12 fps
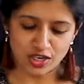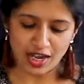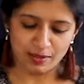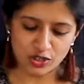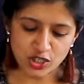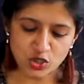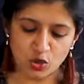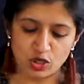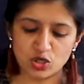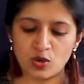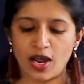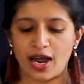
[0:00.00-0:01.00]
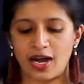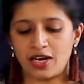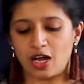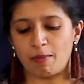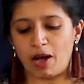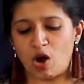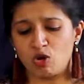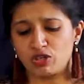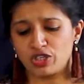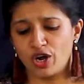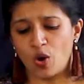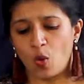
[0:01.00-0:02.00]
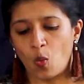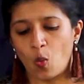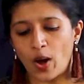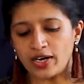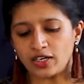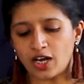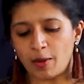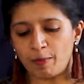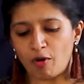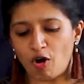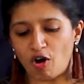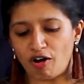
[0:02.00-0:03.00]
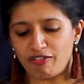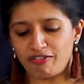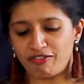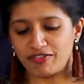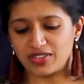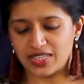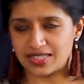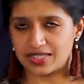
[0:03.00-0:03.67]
I'm just going to add about 1 cup of this